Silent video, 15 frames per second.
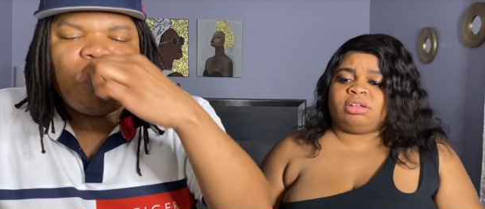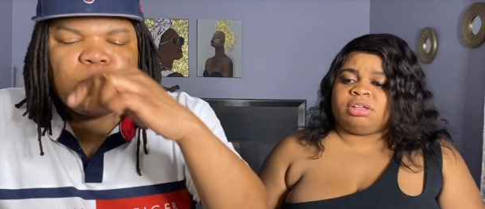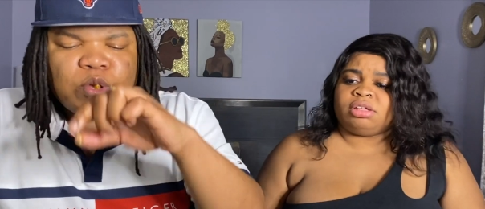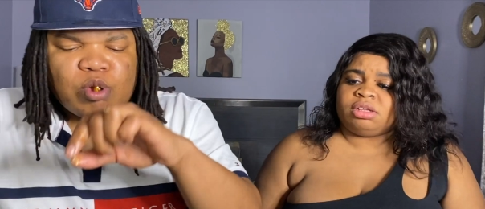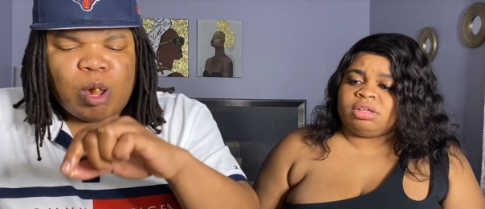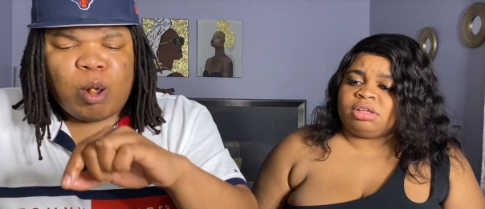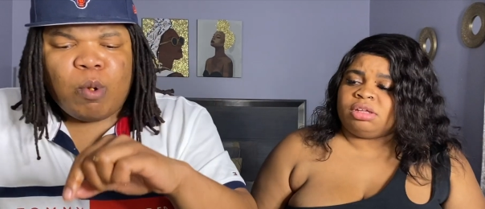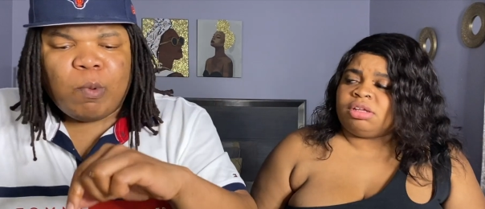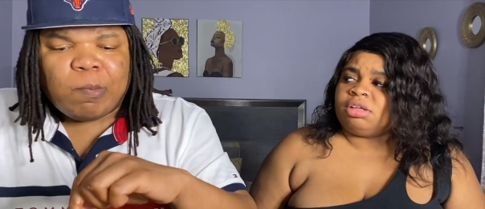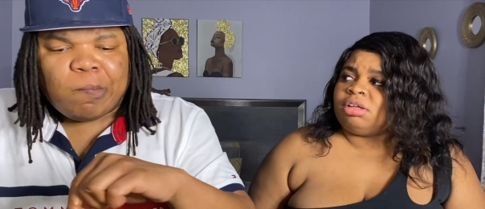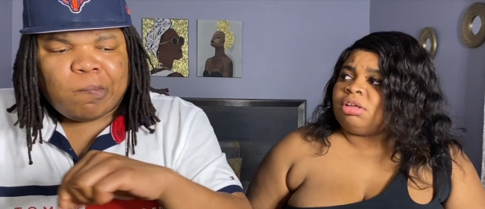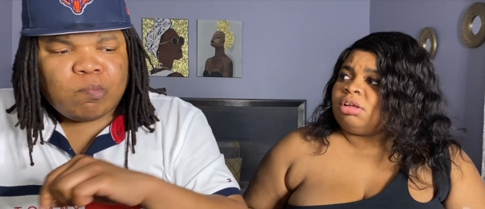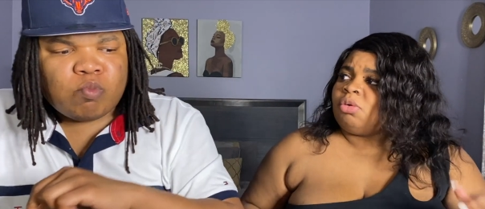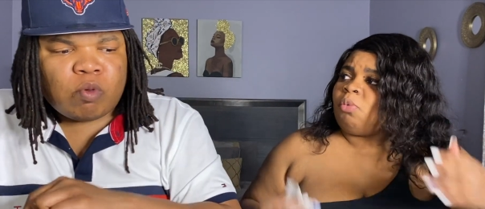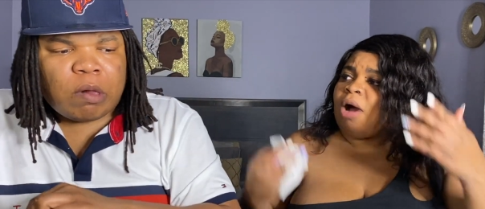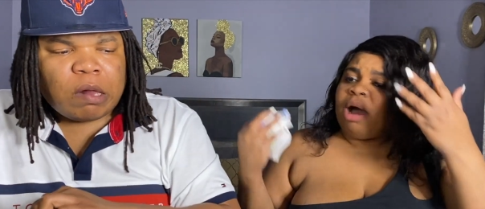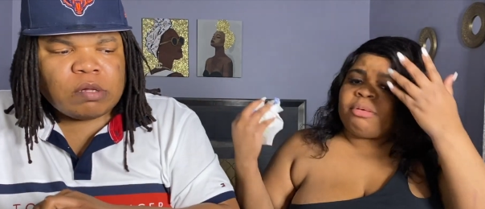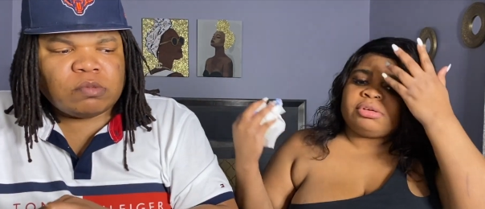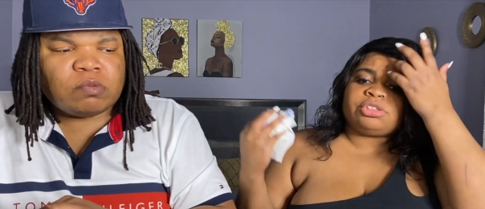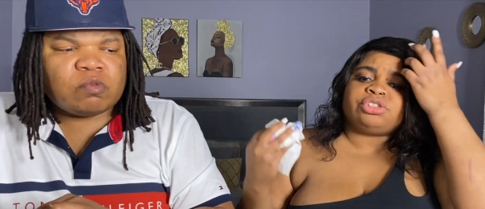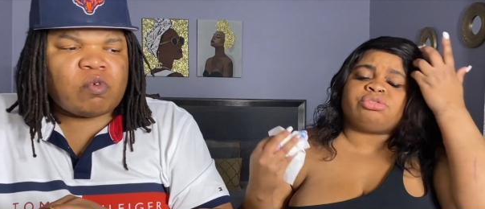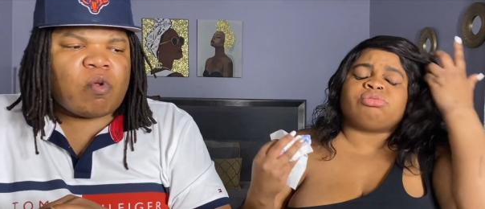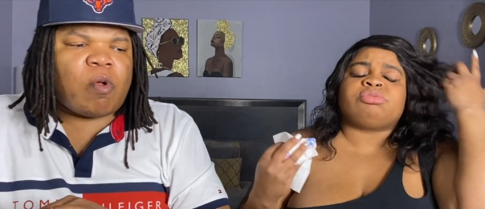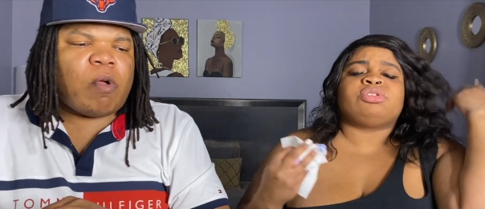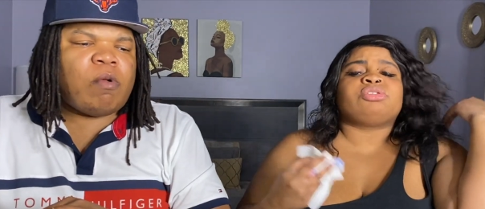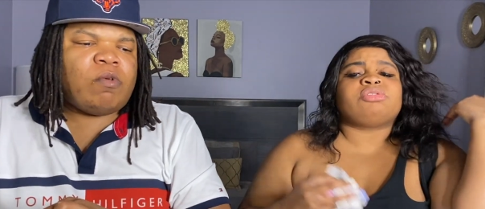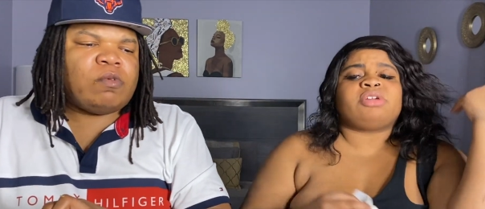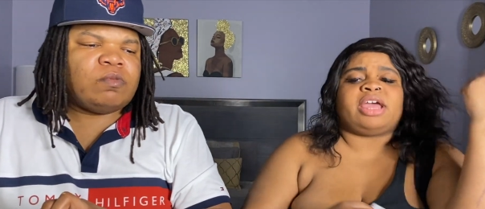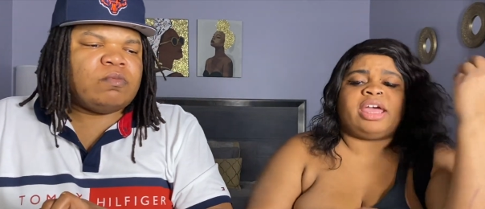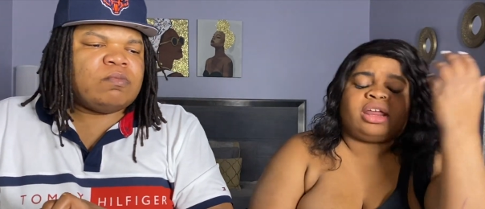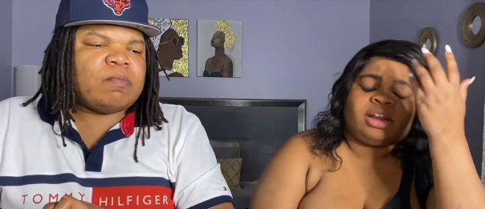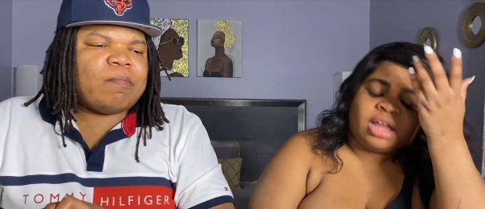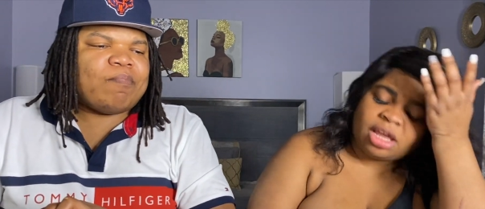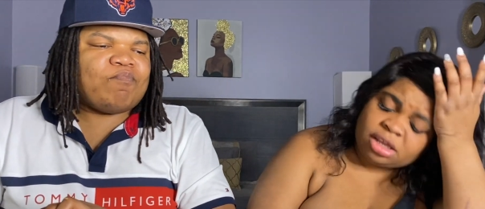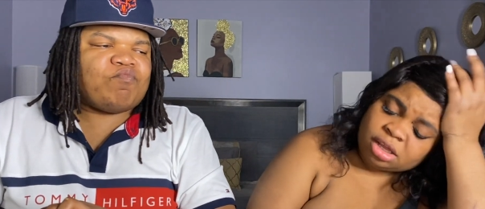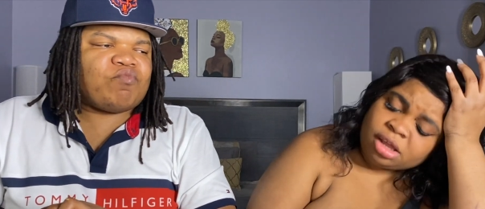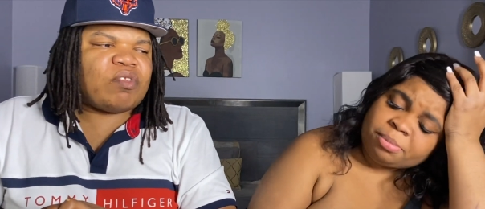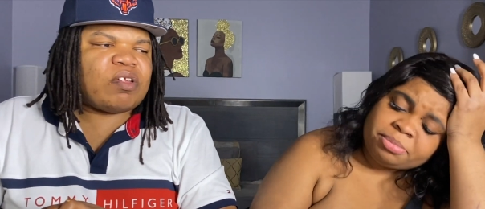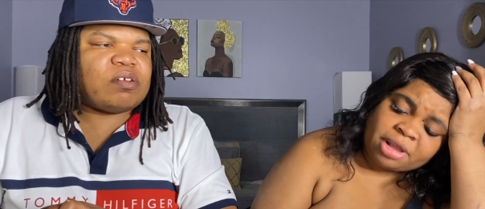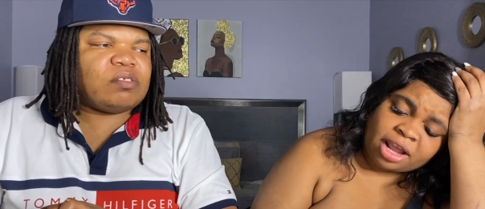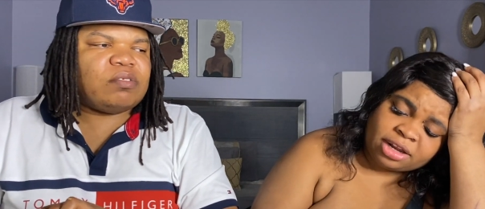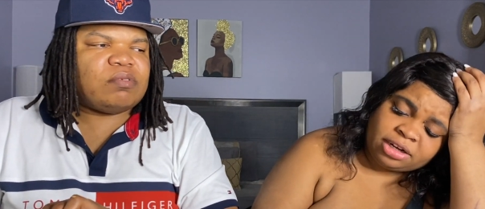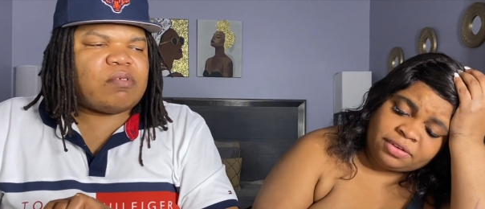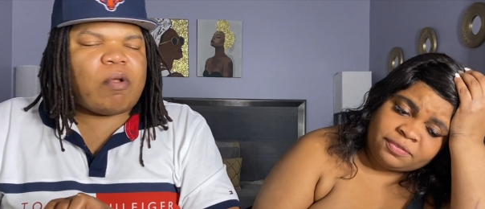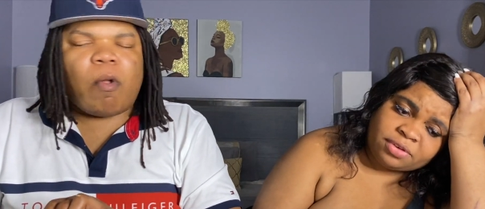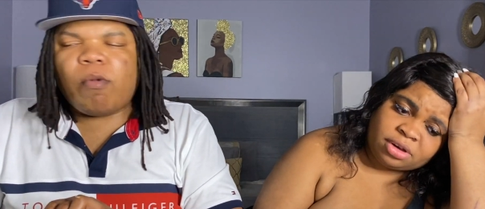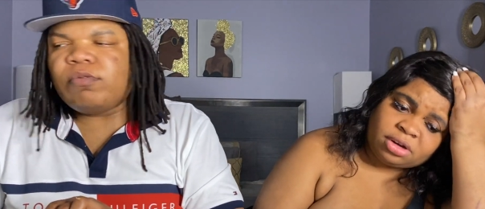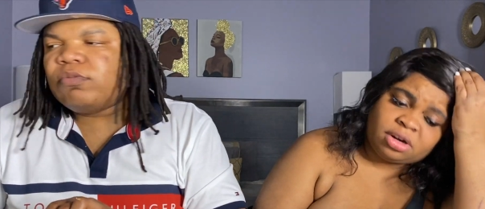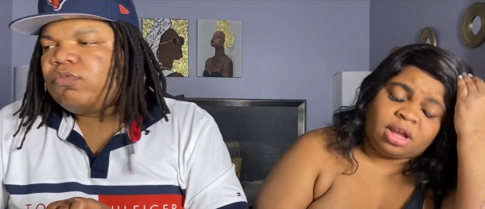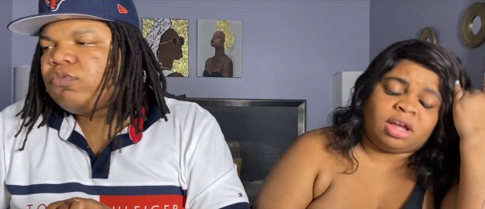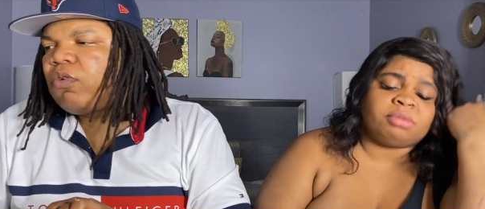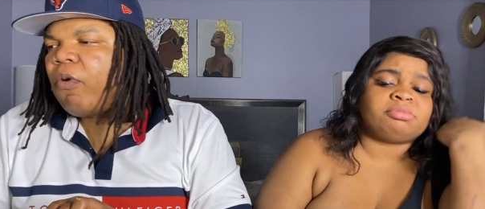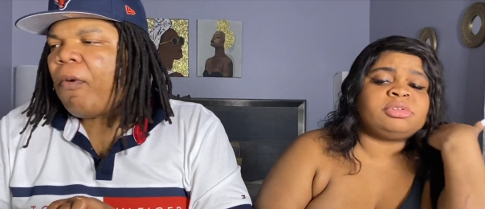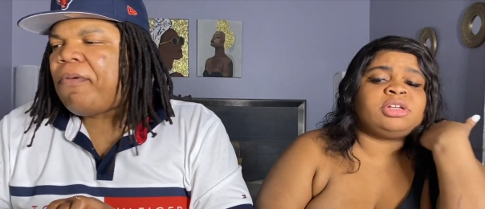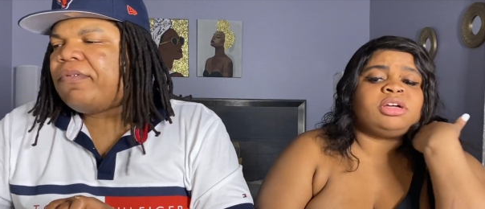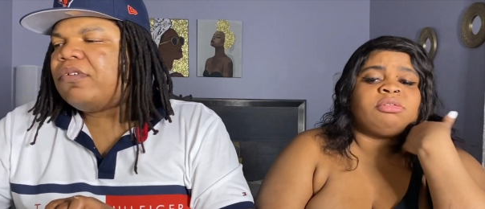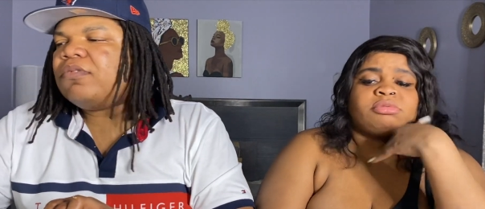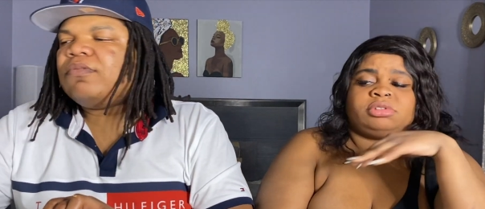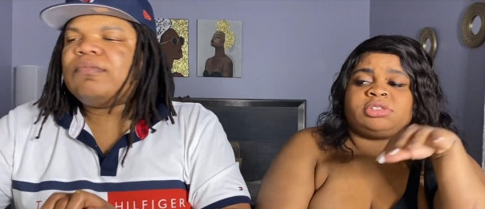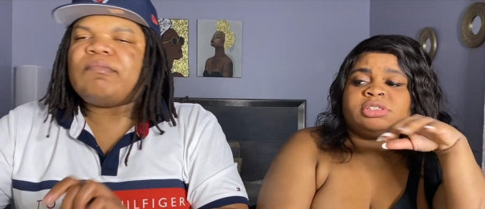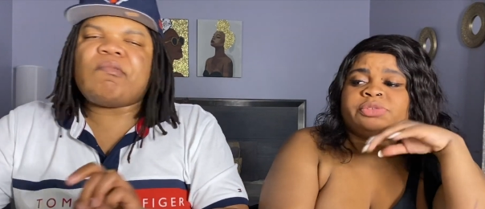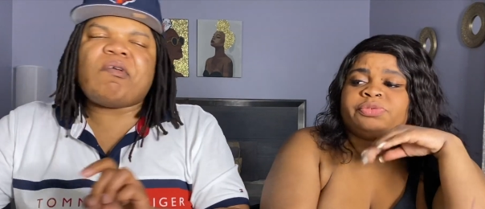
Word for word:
Speaker 1: Bro? Why would you do that? Like, I'm done with this